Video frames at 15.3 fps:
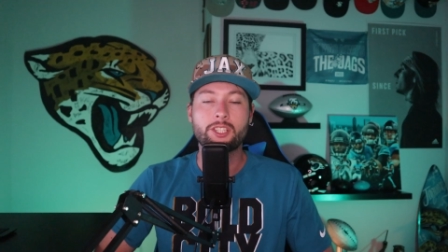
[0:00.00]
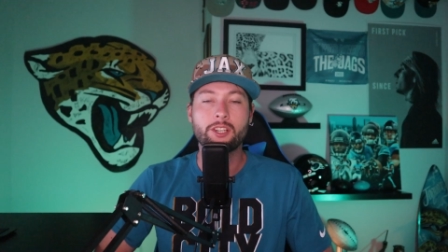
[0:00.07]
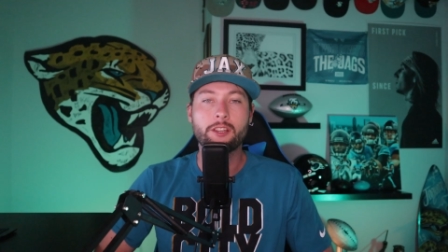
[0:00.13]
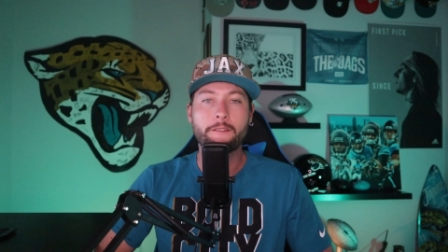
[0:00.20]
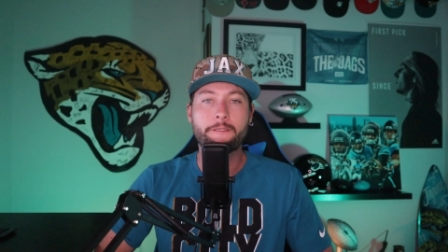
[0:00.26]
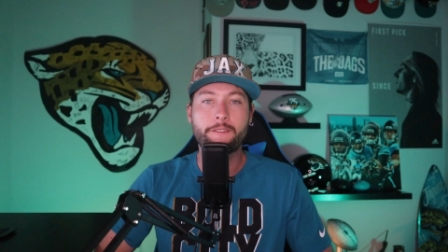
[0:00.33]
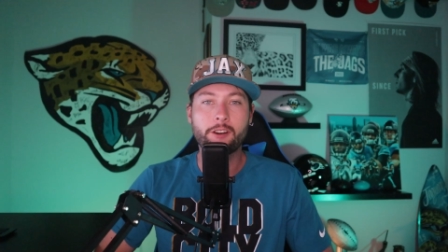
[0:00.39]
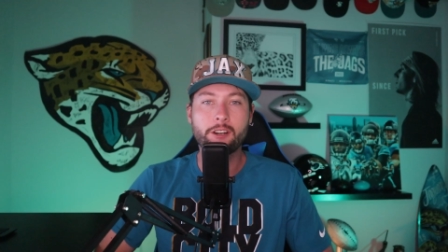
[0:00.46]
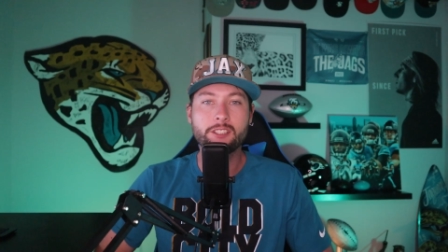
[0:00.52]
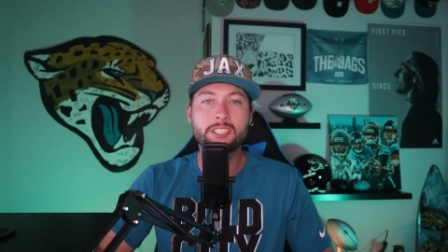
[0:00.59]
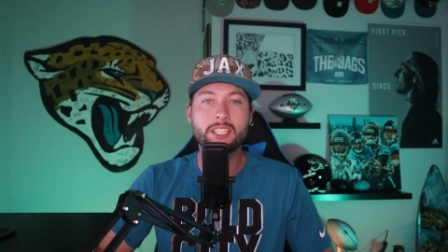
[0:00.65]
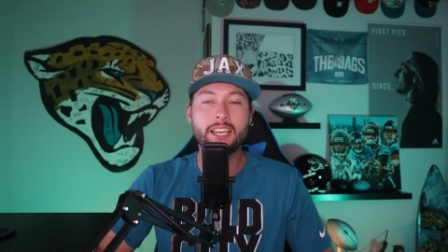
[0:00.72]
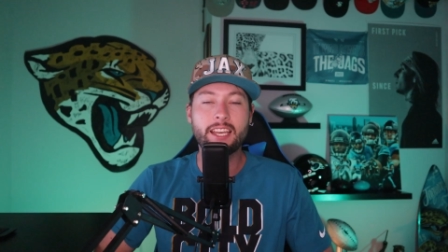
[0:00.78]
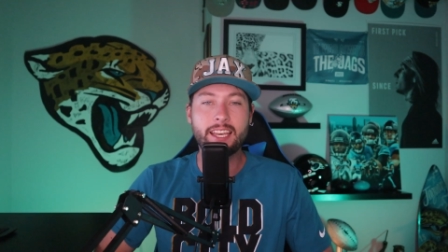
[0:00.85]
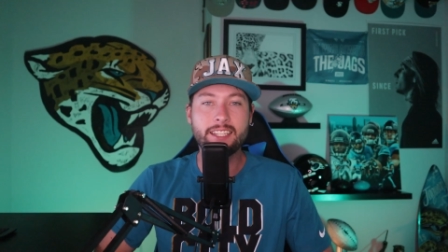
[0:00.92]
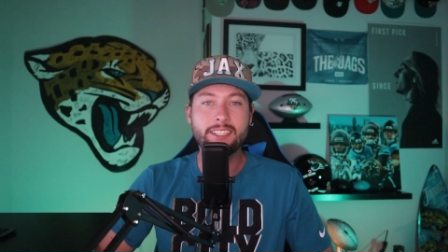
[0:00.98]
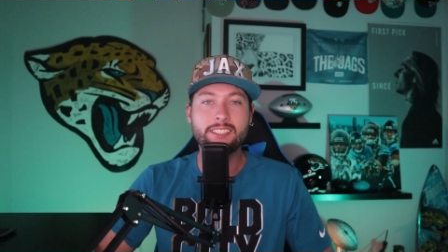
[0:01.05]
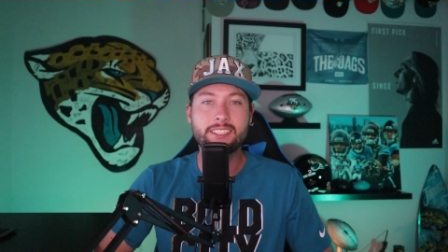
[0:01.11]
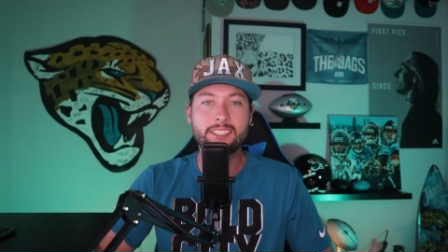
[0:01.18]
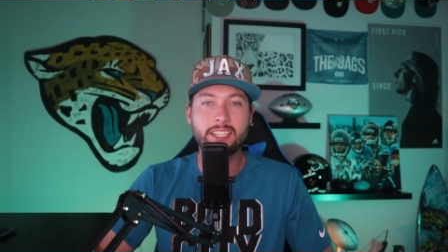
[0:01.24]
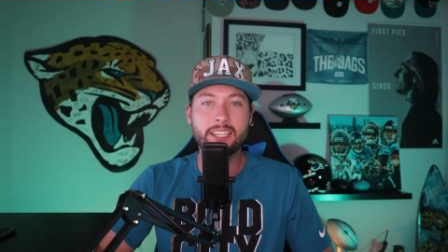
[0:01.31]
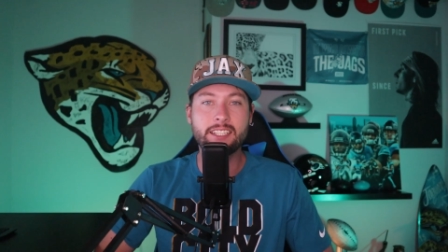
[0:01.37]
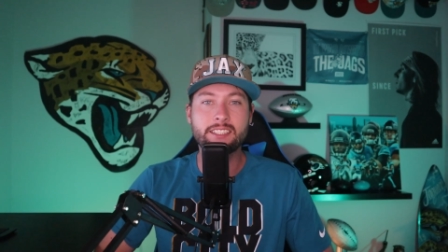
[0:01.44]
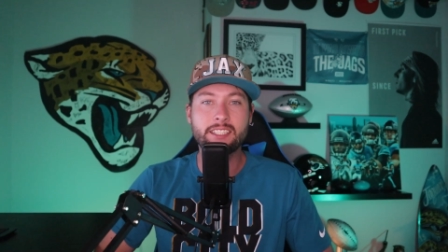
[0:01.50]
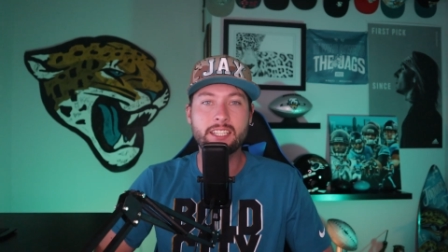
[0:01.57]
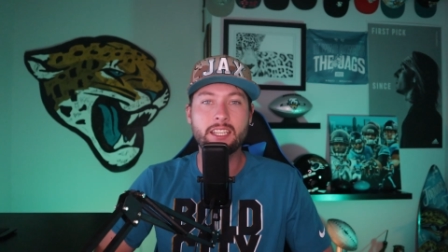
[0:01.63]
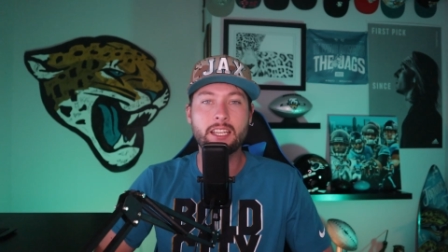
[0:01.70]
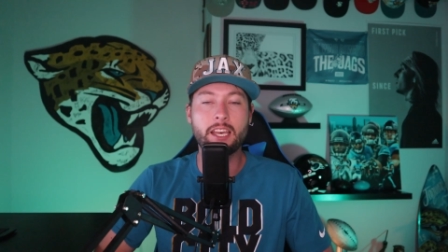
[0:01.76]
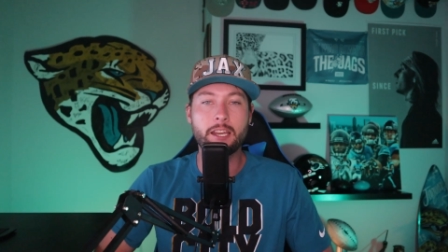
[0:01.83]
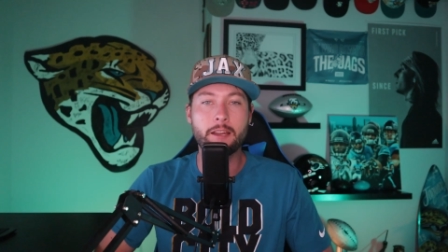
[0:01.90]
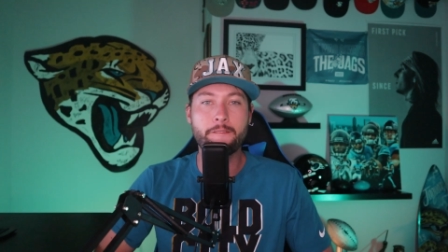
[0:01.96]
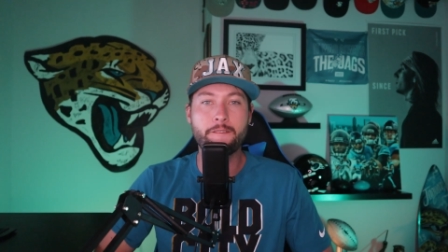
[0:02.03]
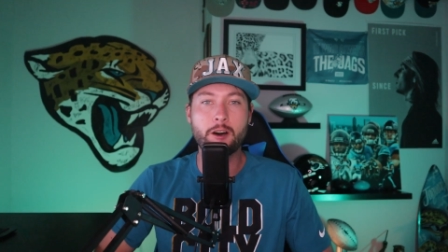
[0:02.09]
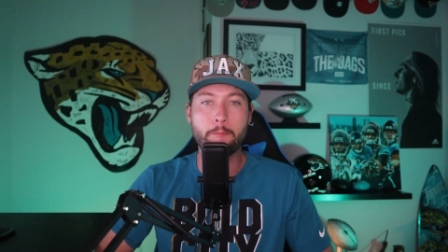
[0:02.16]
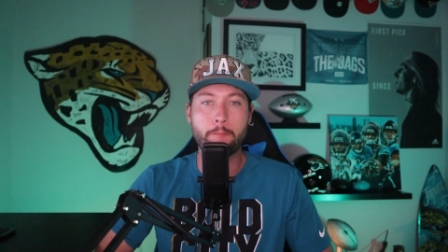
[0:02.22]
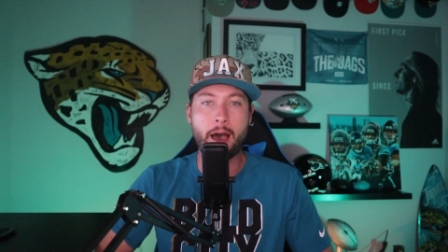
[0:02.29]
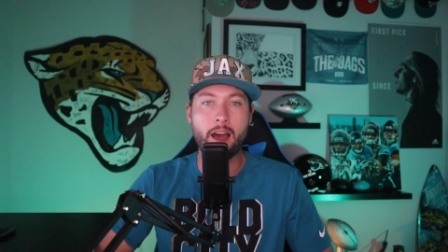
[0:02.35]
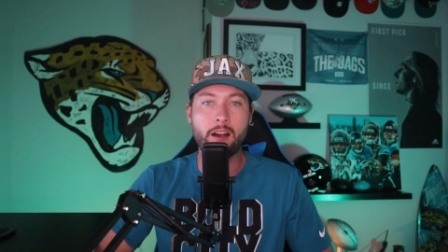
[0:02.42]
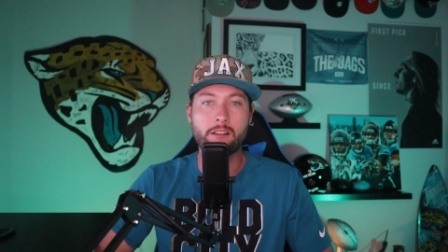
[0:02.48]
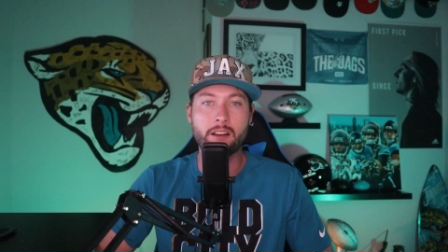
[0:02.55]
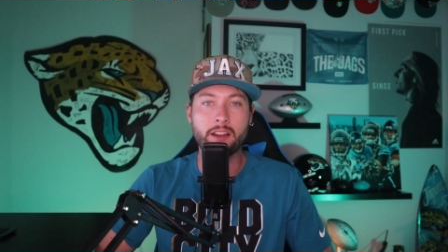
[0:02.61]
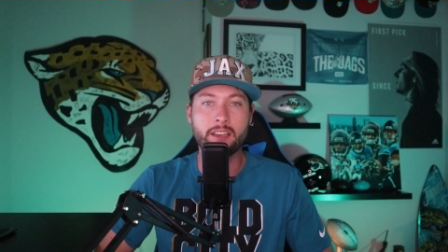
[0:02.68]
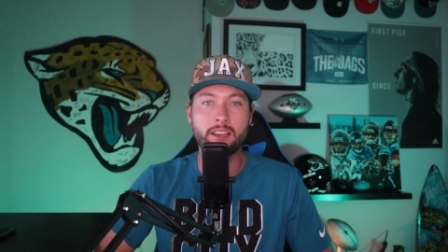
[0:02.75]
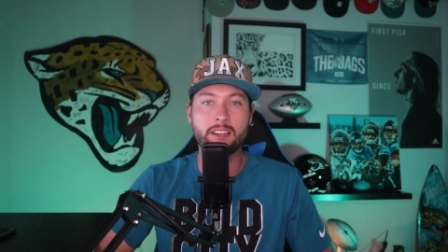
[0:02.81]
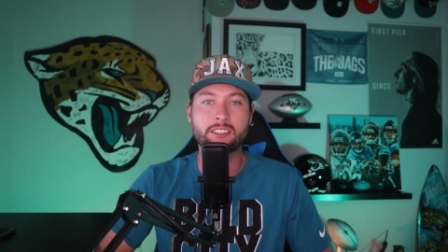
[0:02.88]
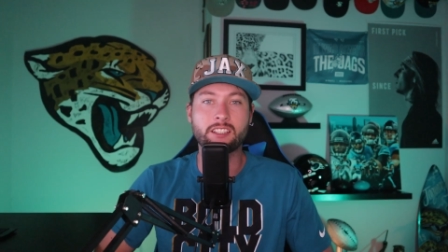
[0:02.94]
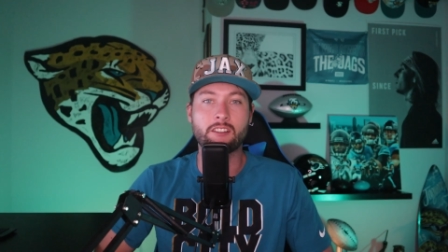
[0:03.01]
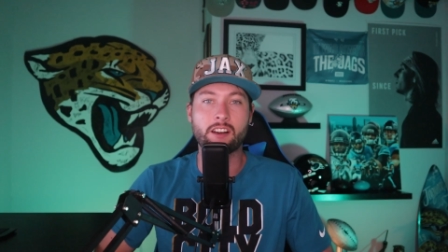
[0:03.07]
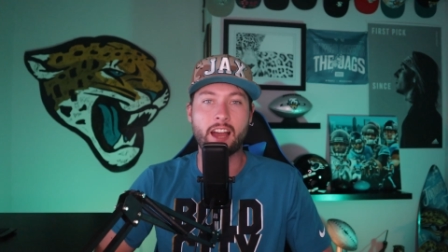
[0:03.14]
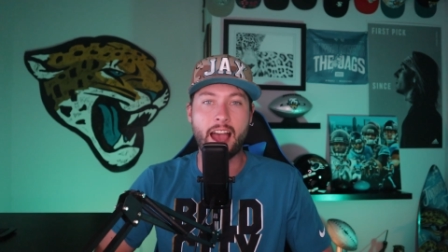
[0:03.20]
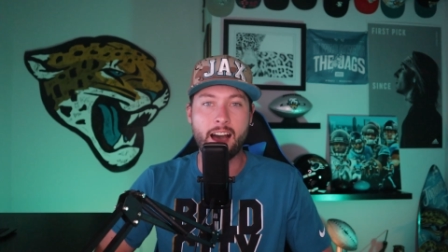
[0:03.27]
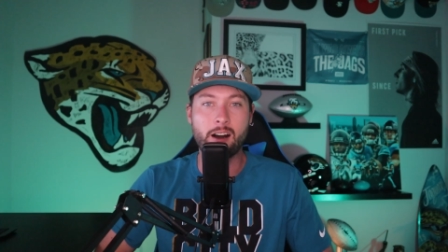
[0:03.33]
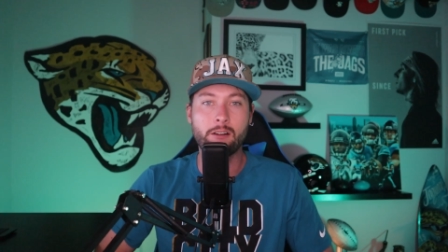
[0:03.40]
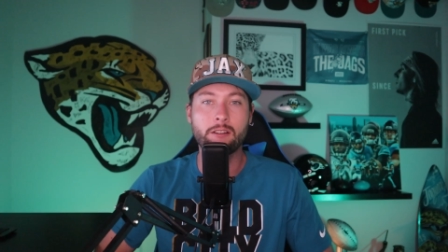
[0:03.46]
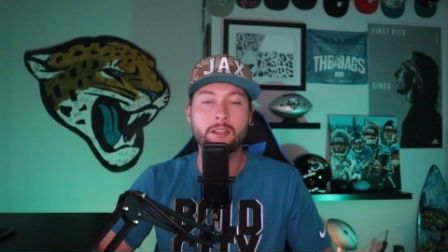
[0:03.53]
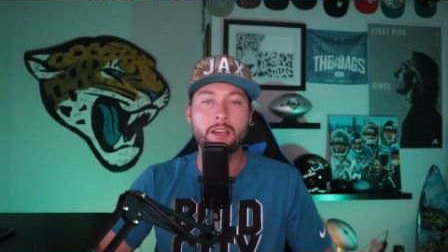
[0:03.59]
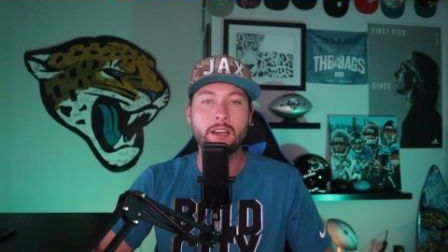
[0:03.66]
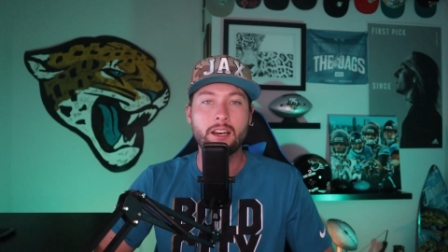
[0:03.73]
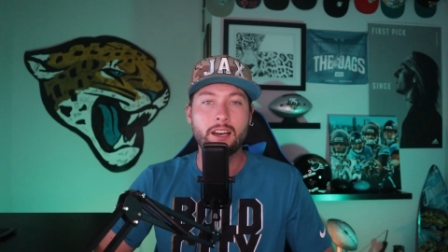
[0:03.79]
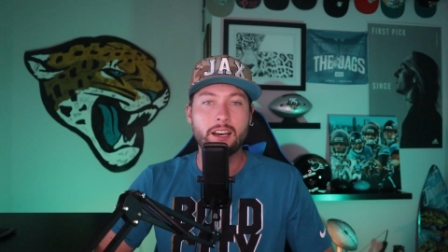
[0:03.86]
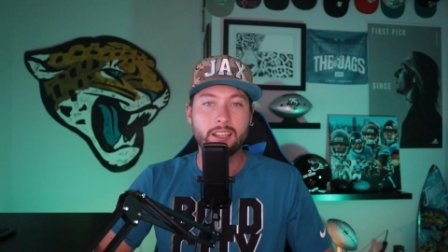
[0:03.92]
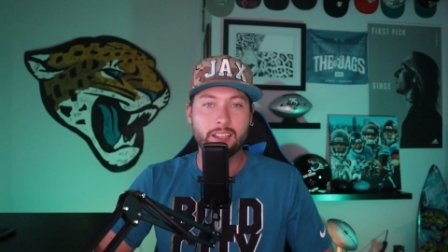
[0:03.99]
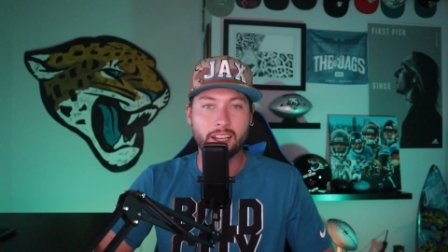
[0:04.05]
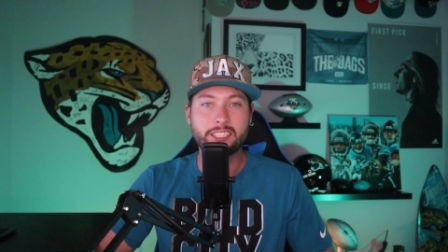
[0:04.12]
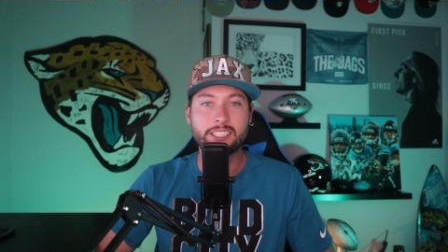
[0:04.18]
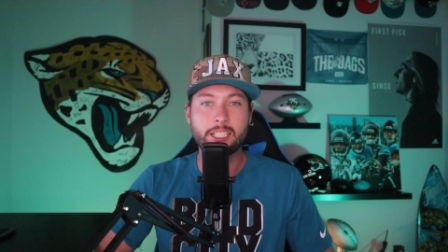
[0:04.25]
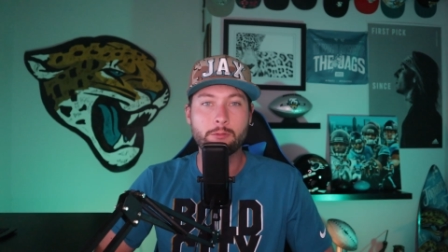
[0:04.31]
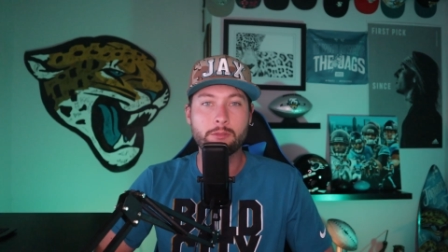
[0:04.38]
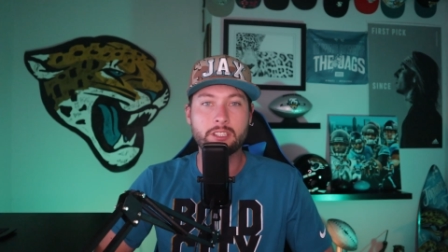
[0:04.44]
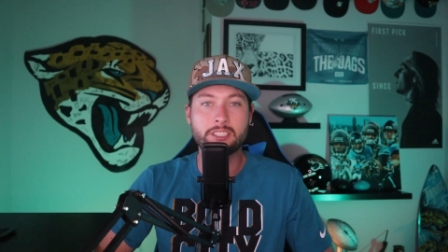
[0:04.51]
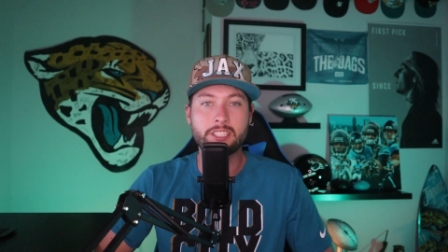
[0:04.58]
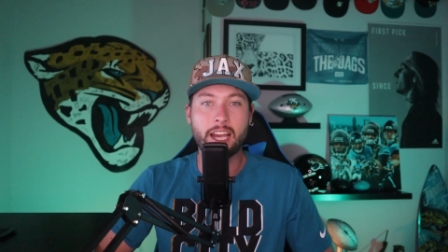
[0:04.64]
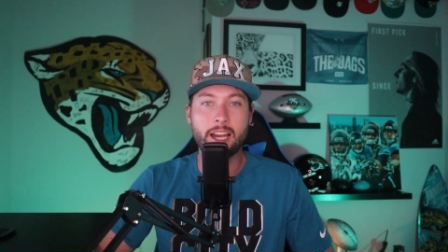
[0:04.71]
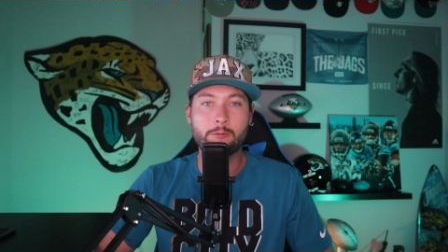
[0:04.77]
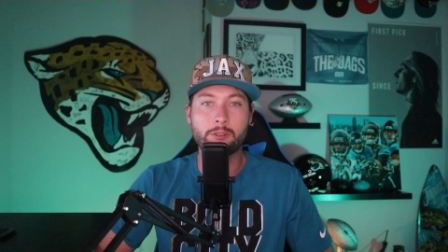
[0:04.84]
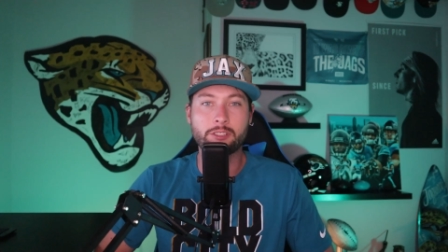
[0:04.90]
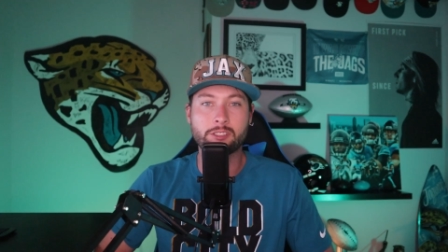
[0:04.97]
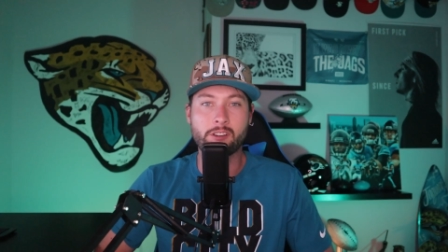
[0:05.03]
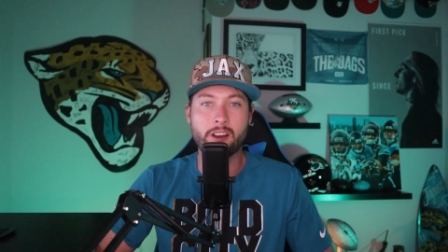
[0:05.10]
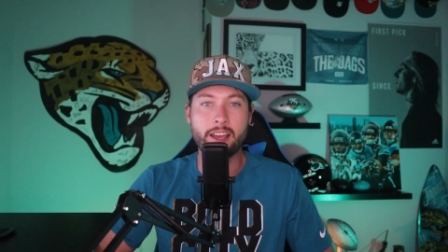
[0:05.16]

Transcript: So the first in-season NFL power rankings are out. Let's see where the Jaguars